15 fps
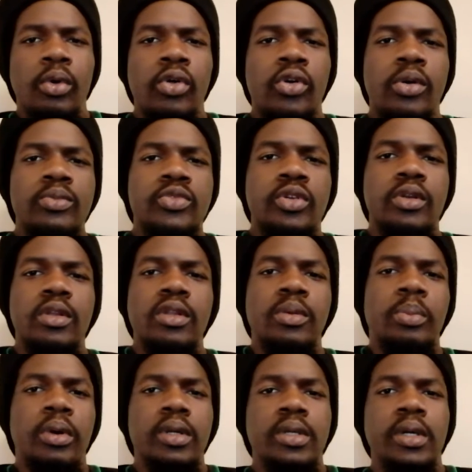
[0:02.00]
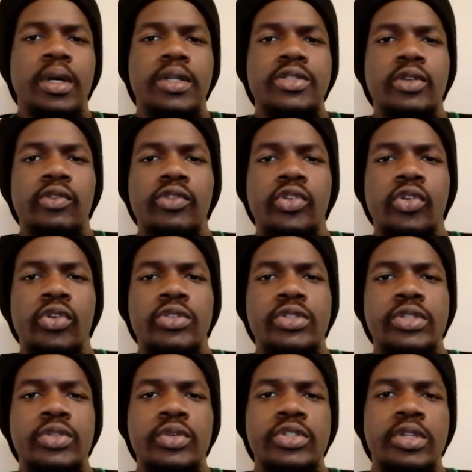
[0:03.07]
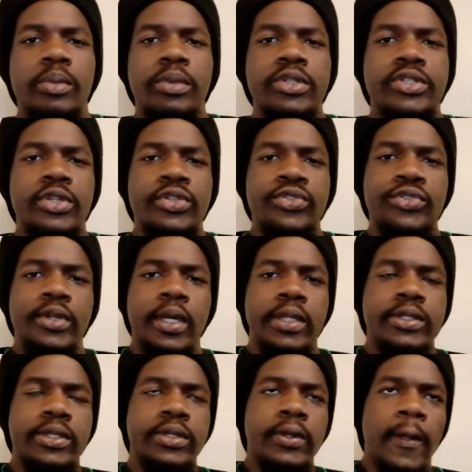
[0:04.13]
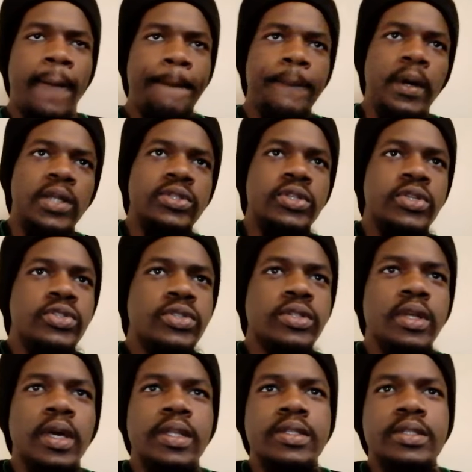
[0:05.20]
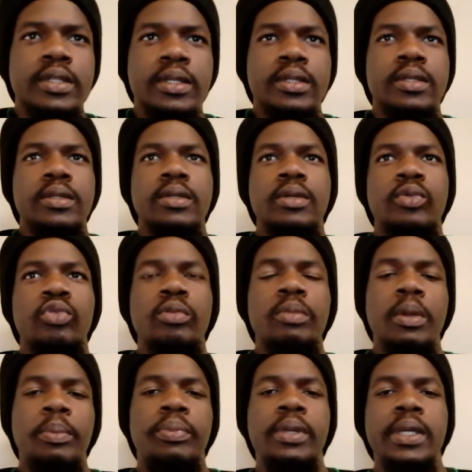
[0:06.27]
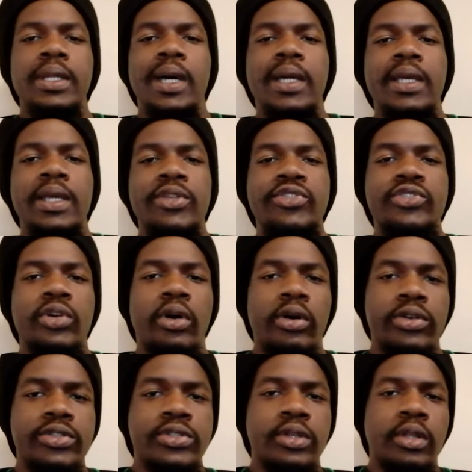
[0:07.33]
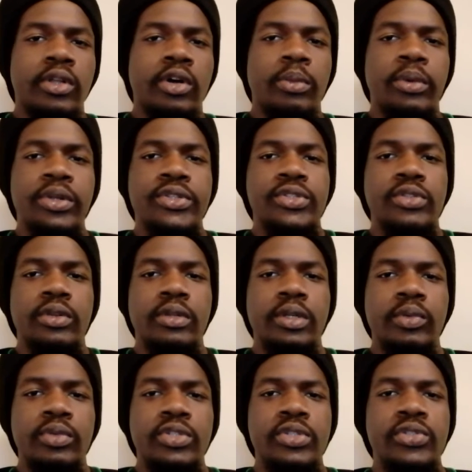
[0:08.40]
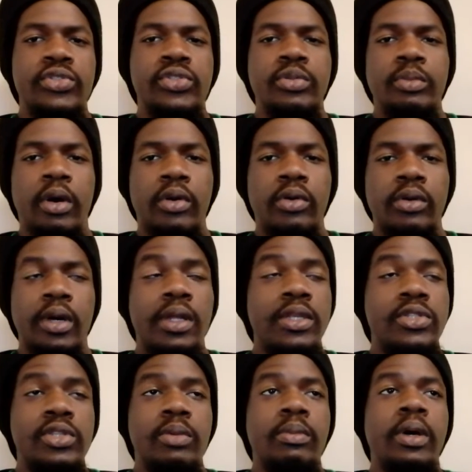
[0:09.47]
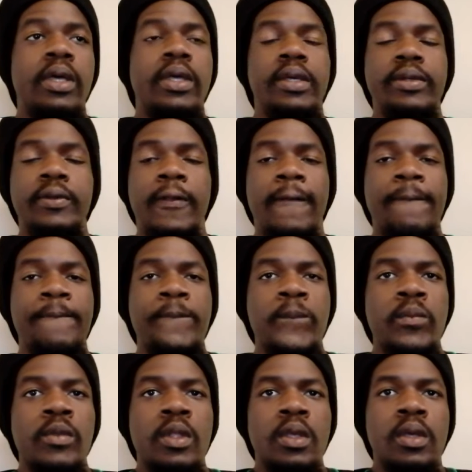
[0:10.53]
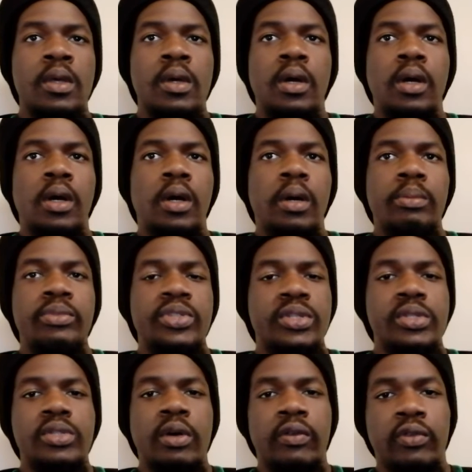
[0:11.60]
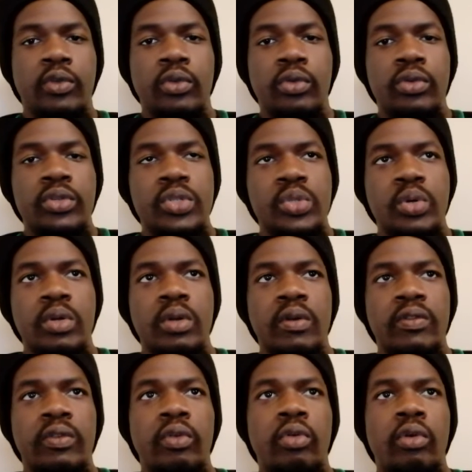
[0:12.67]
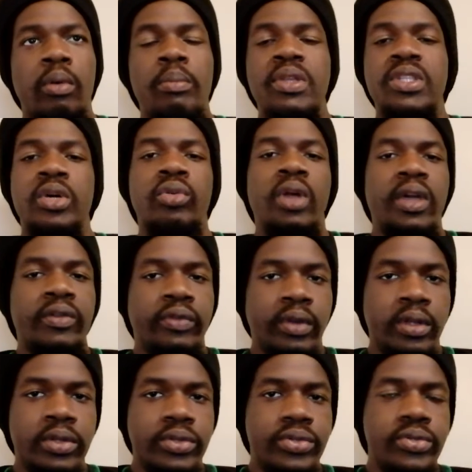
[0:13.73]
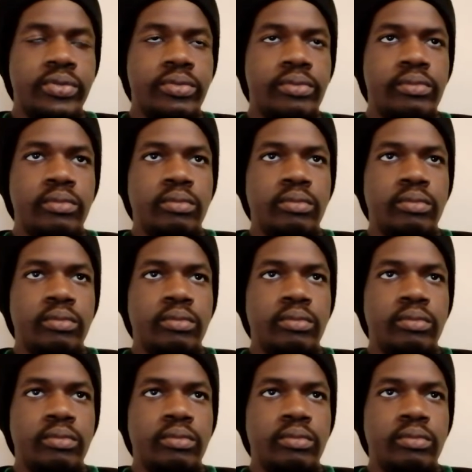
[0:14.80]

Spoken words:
Welcome to another podcast of the Constitution Manchester United. Manchester United will be playing against Arsenal come on Sunday, which is tomorrow, at least in my end. This is of course one of our bitter rivals.